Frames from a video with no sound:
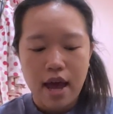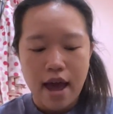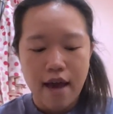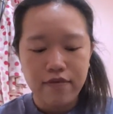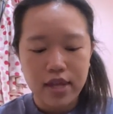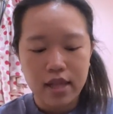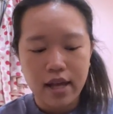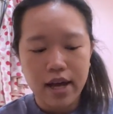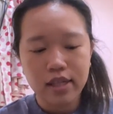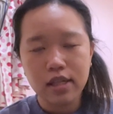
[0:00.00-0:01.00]
And then
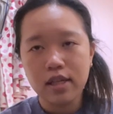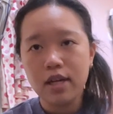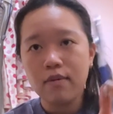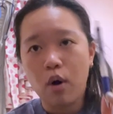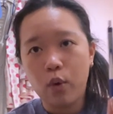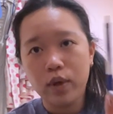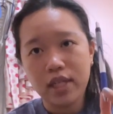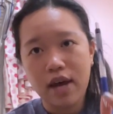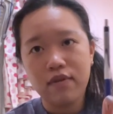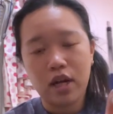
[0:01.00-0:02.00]
lastly, always
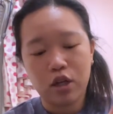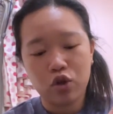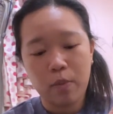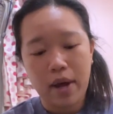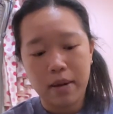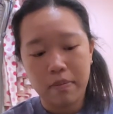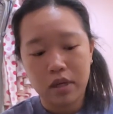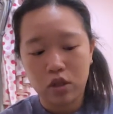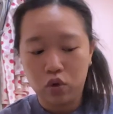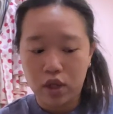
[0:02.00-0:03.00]
have an extra pen
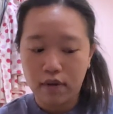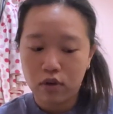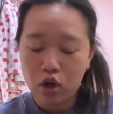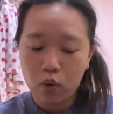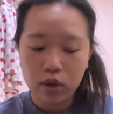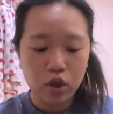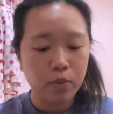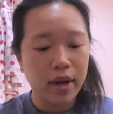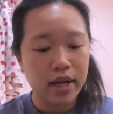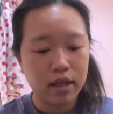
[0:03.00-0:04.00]
because you never know when your
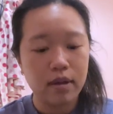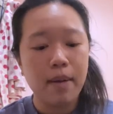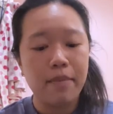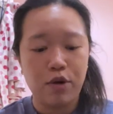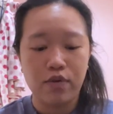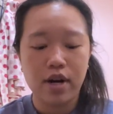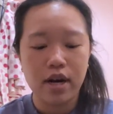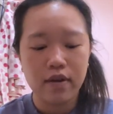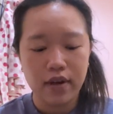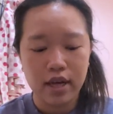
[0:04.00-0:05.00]
pen may run
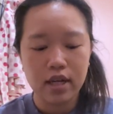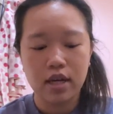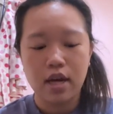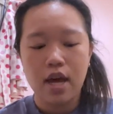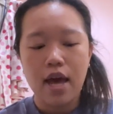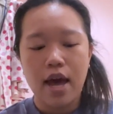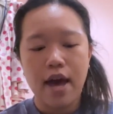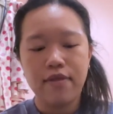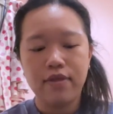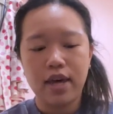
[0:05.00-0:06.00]
out of ink.
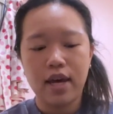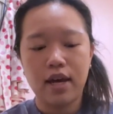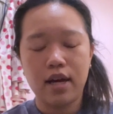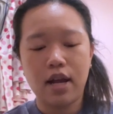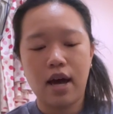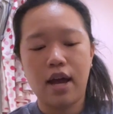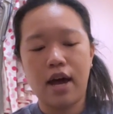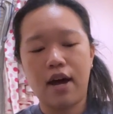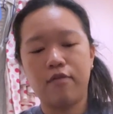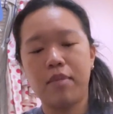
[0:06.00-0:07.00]
And then I
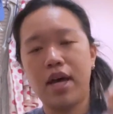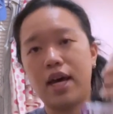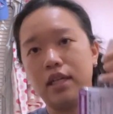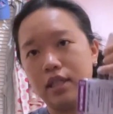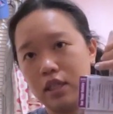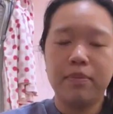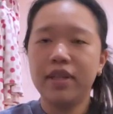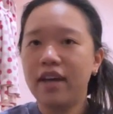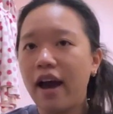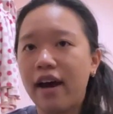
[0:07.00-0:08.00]
have my ID.
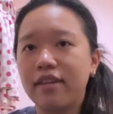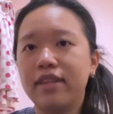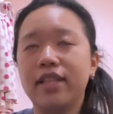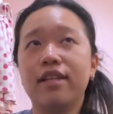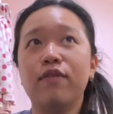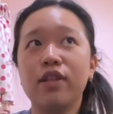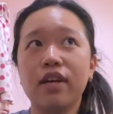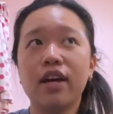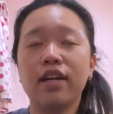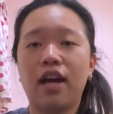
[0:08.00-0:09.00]
But yeah, that's
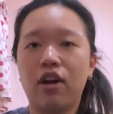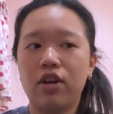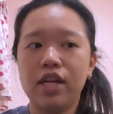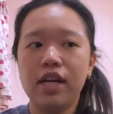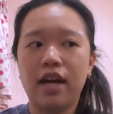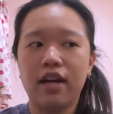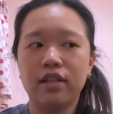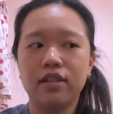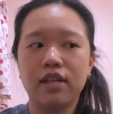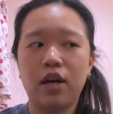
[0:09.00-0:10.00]
everything I carry
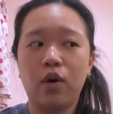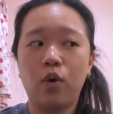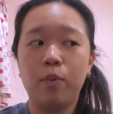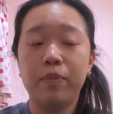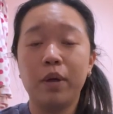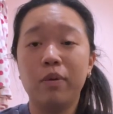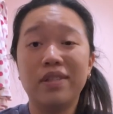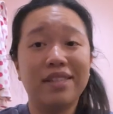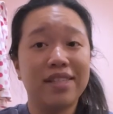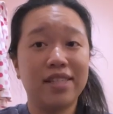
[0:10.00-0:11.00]
and I hope it was
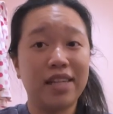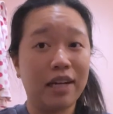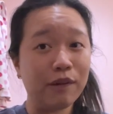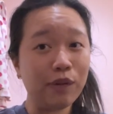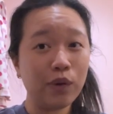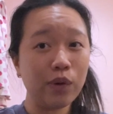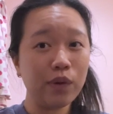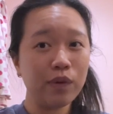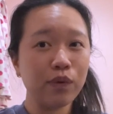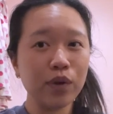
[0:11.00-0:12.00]

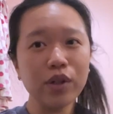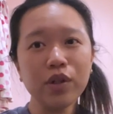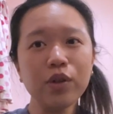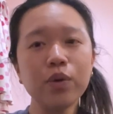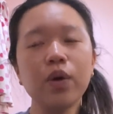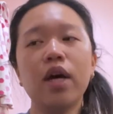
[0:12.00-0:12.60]
insightful for you